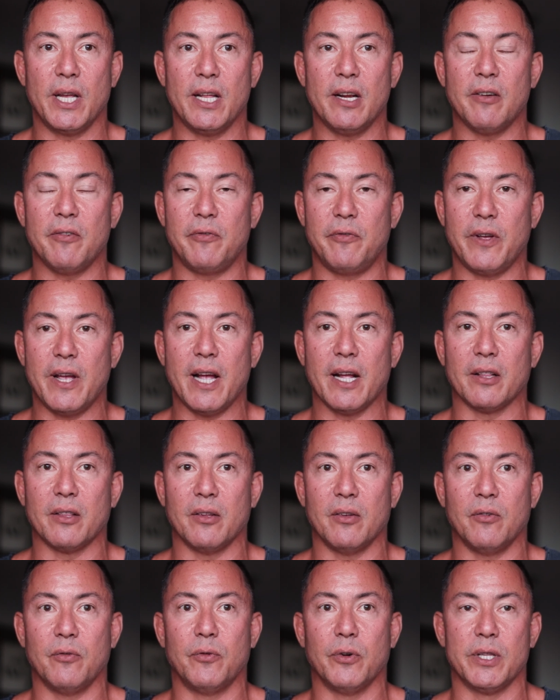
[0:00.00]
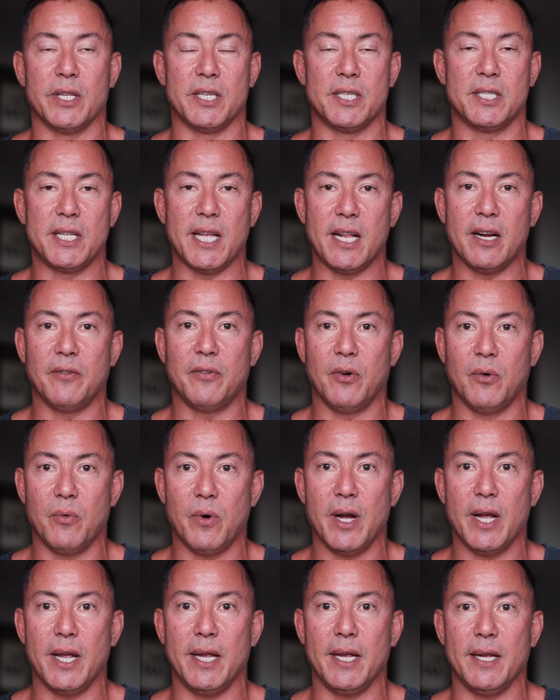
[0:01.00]
in effect for the state of
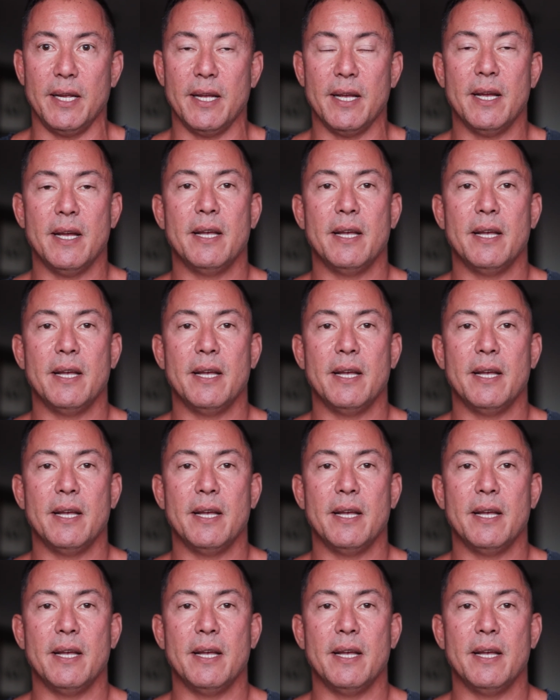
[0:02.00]
Hawaii,